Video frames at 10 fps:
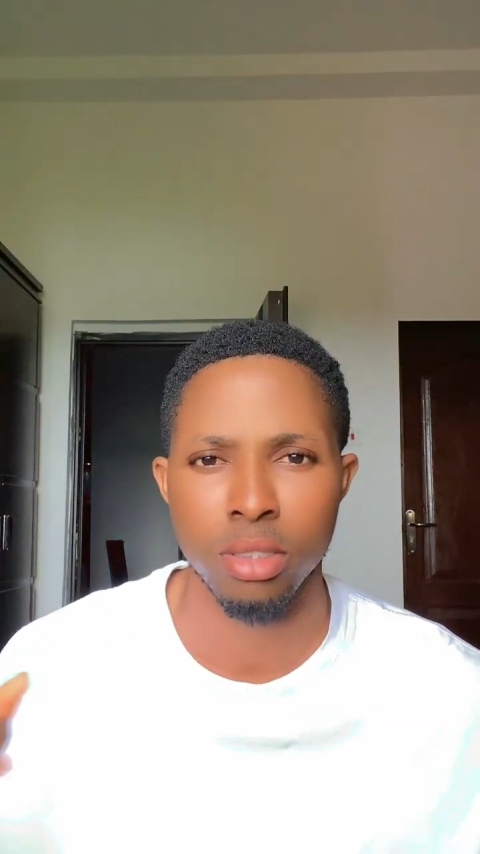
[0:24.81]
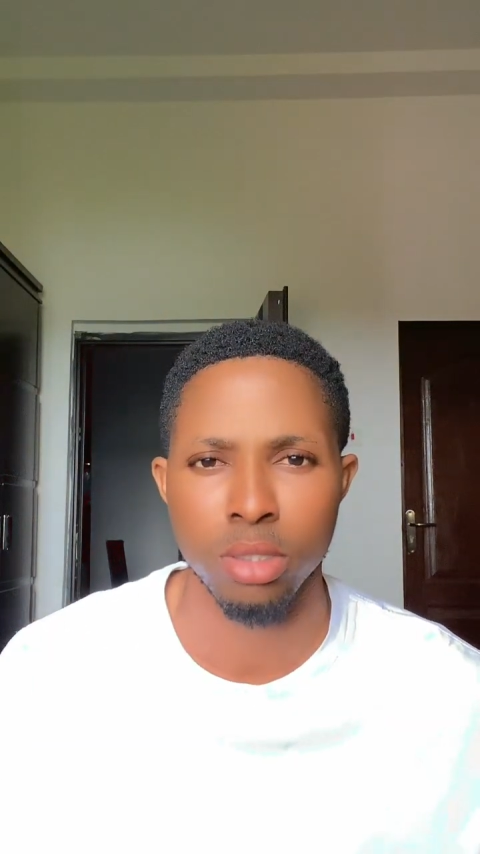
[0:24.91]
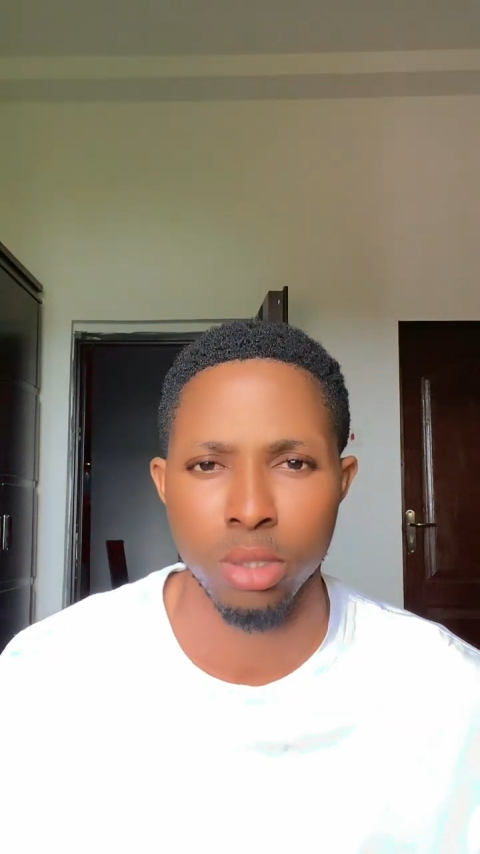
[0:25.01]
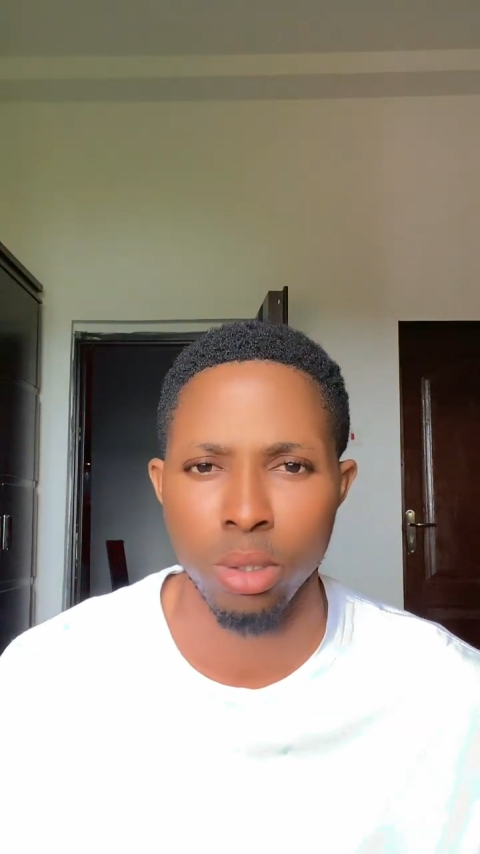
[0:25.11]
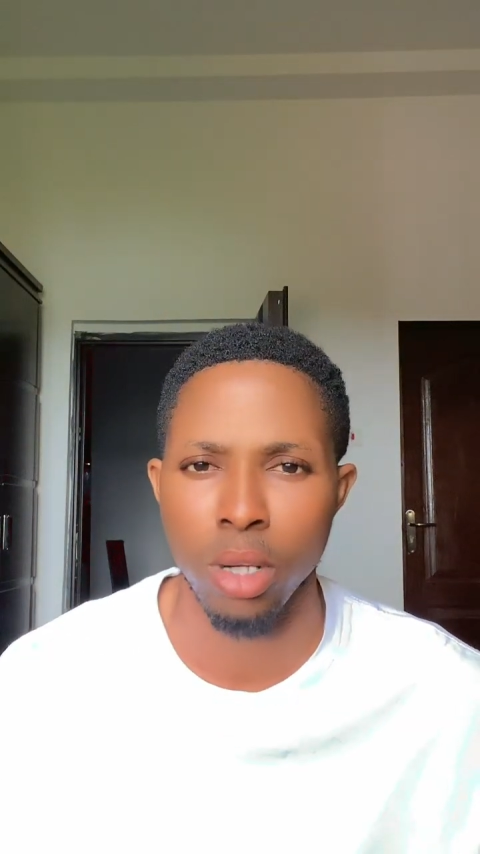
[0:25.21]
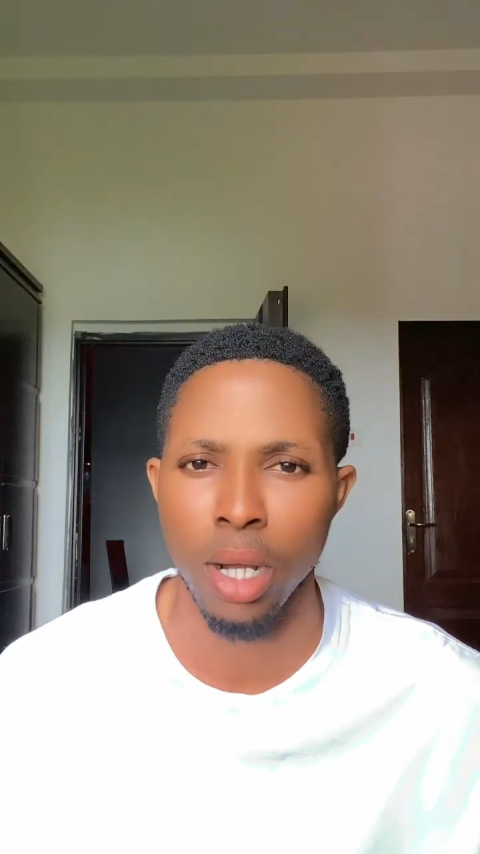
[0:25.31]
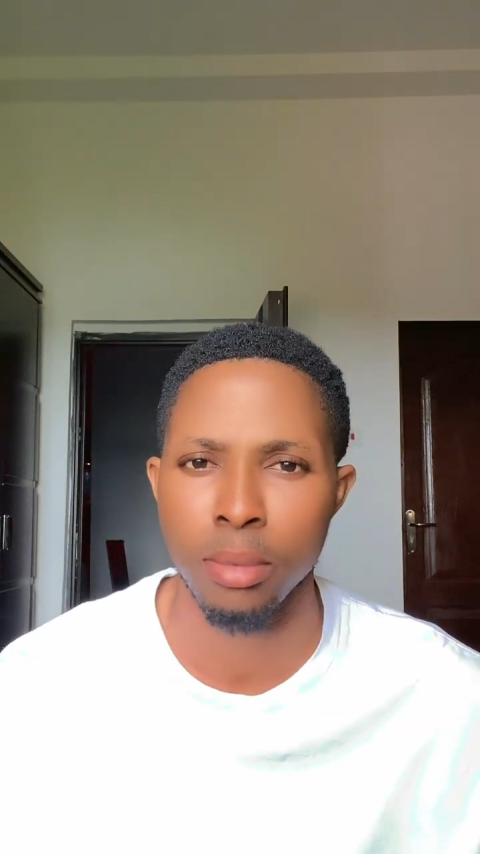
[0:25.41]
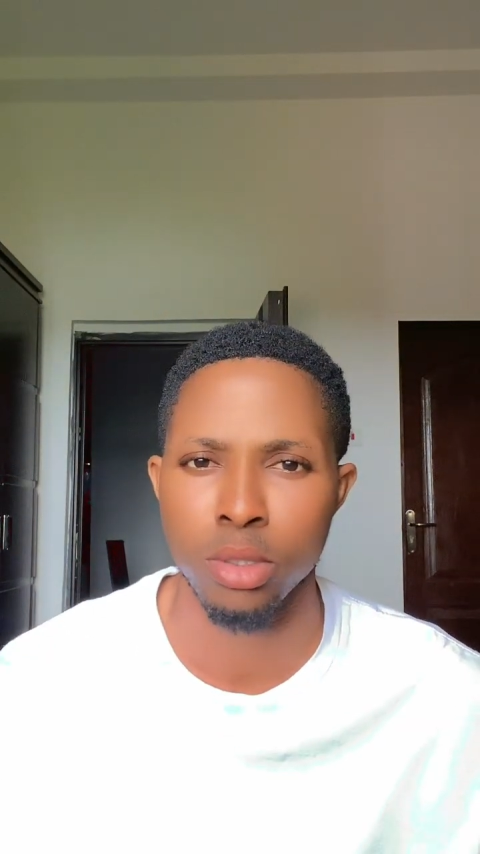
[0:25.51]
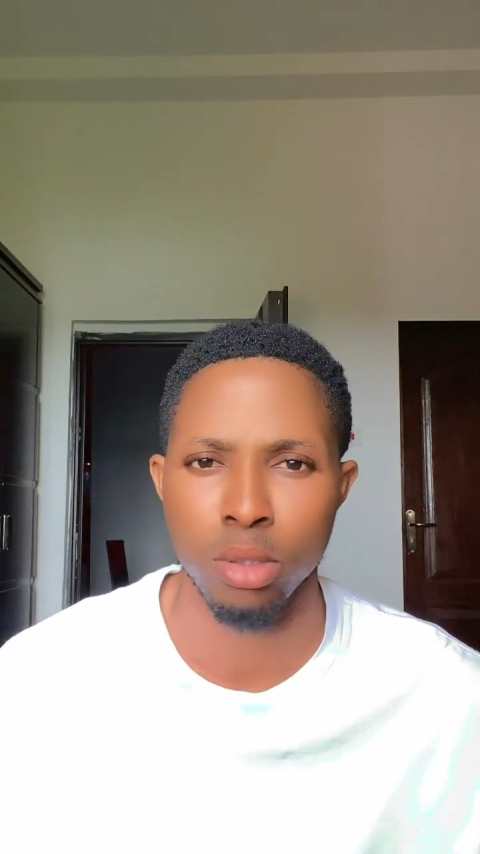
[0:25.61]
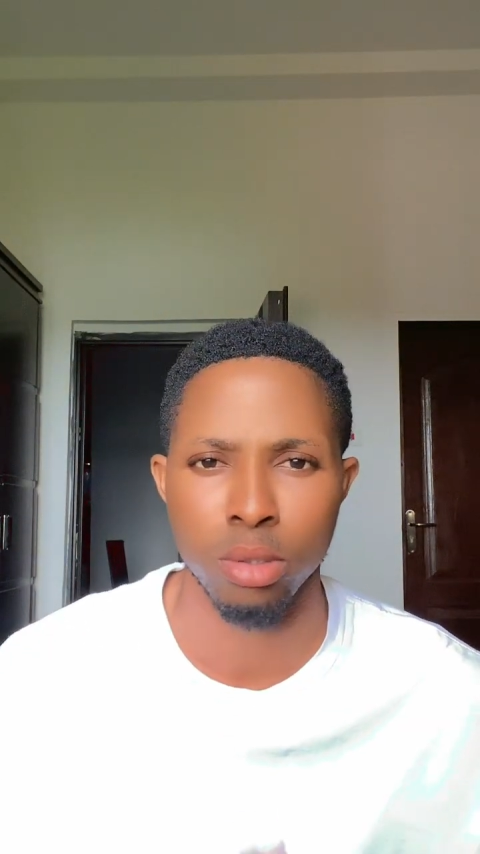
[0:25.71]
grow
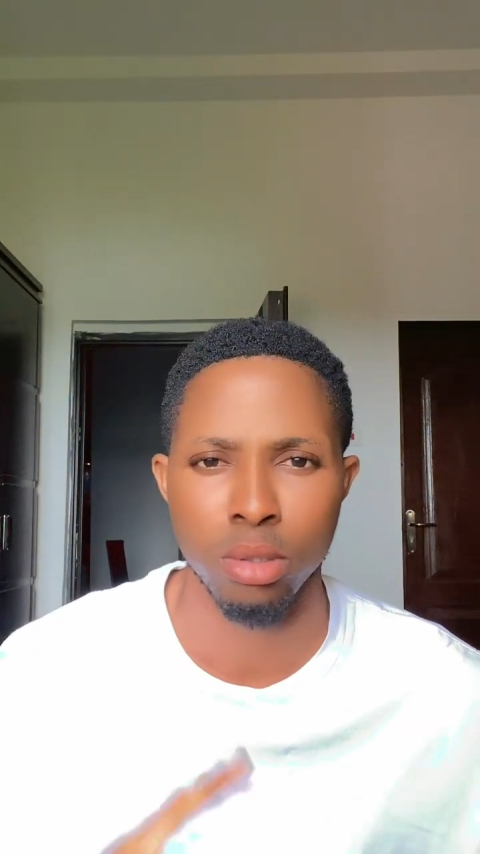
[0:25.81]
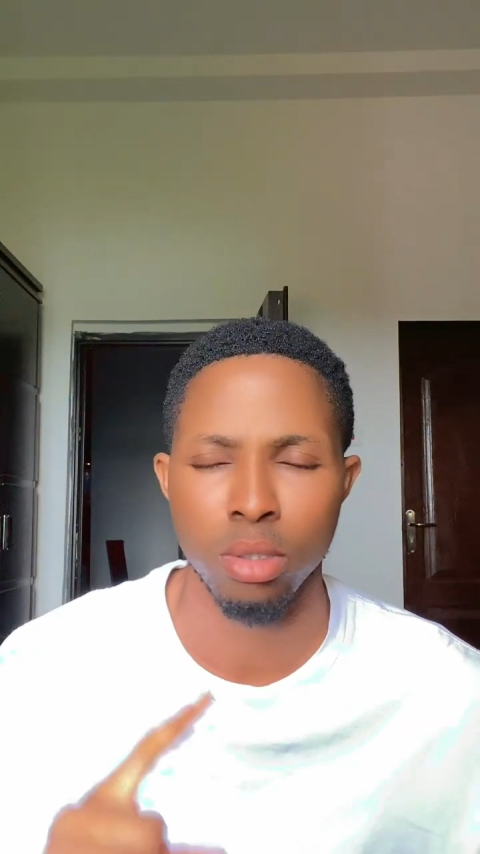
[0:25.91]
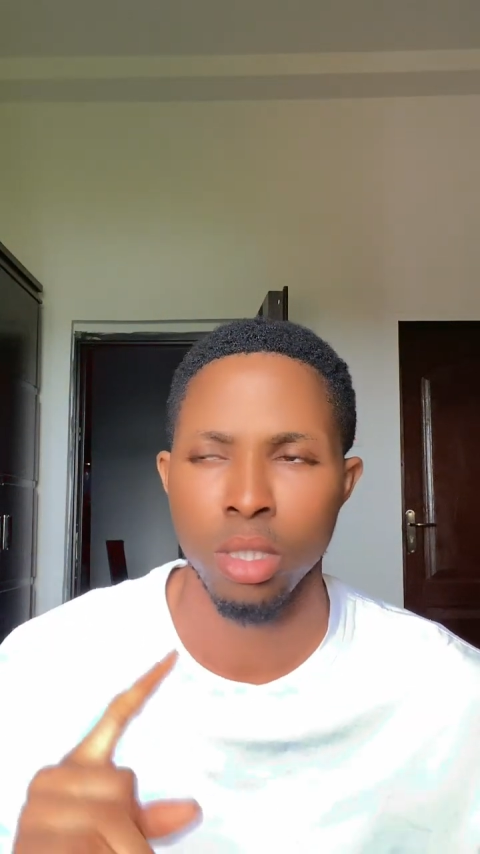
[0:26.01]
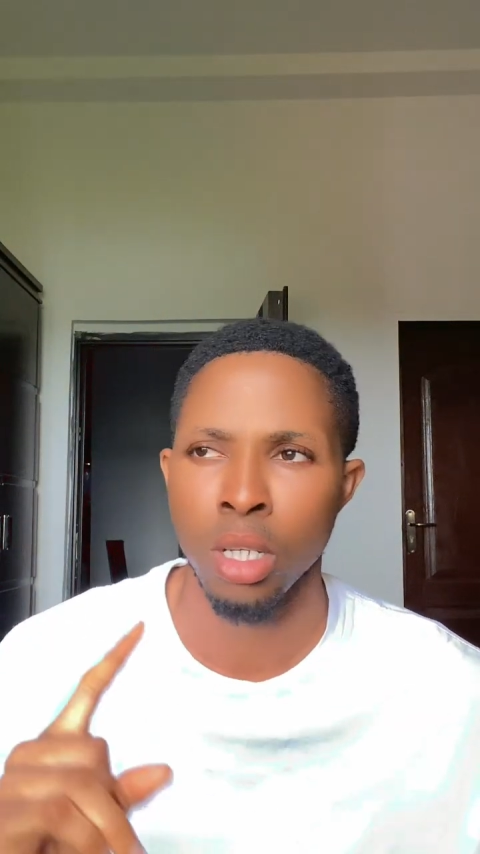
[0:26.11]
up to